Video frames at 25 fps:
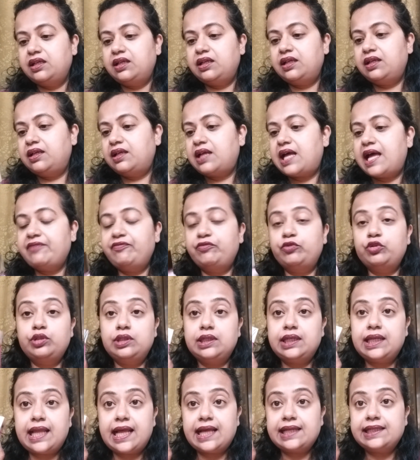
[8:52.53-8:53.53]
I
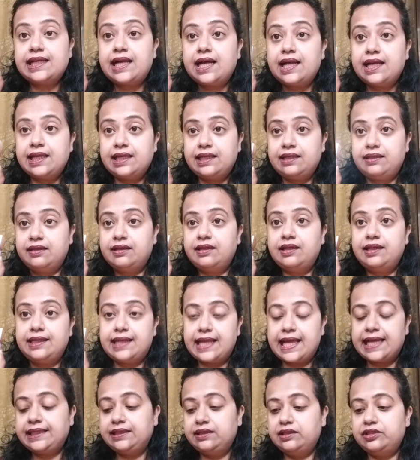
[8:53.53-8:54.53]
won't lie, I
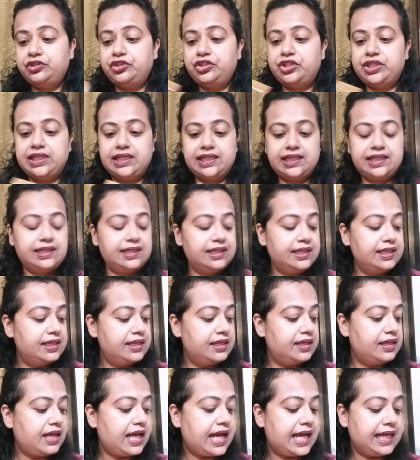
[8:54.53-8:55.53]
like the shade.
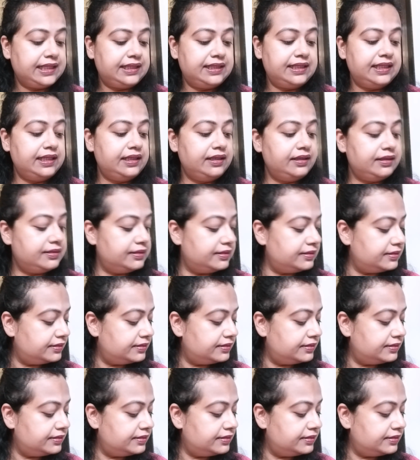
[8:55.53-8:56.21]
I think